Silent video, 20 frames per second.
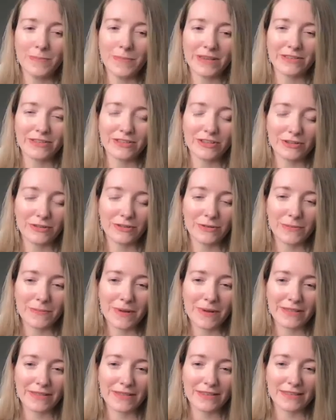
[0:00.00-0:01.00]
mentioned your
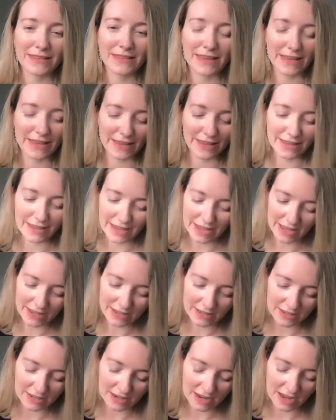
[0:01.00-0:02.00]
mother there,
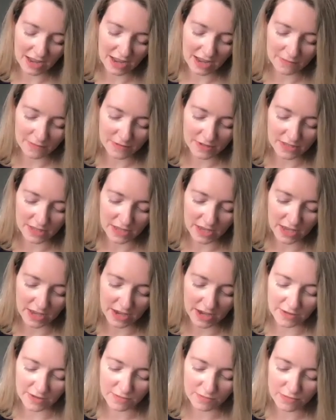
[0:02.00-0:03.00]
and I have to
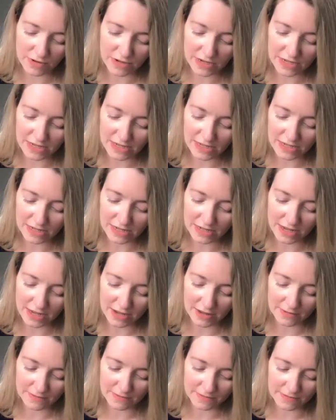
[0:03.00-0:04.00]
say, I really
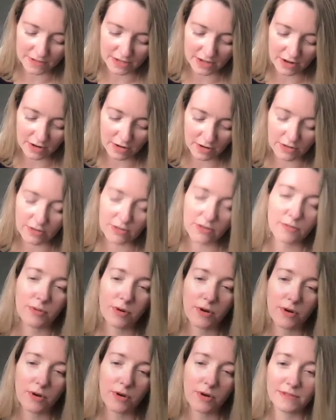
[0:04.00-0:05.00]
loved a lot of the
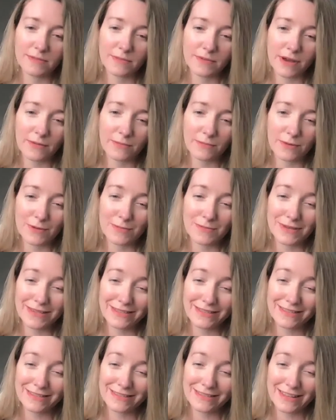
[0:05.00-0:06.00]
poems about
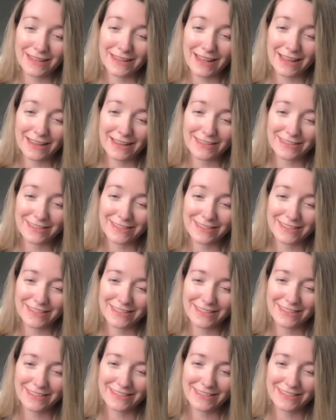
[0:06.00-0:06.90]
women in the collection.